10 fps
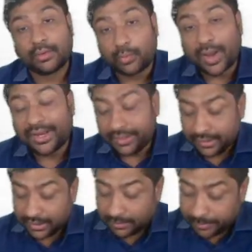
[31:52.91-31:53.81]
Why?
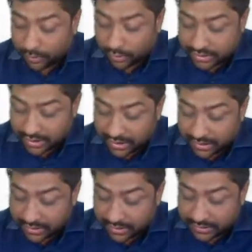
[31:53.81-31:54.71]
Because
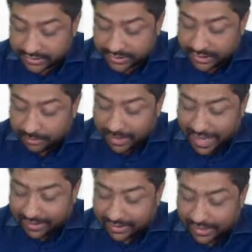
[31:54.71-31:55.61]
serum
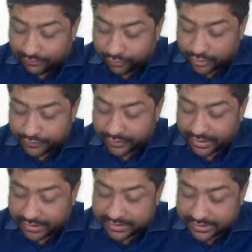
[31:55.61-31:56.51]
alkaline
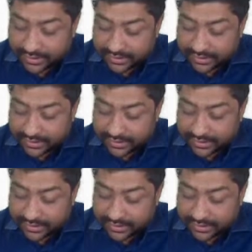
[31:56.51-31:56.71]
phosphatase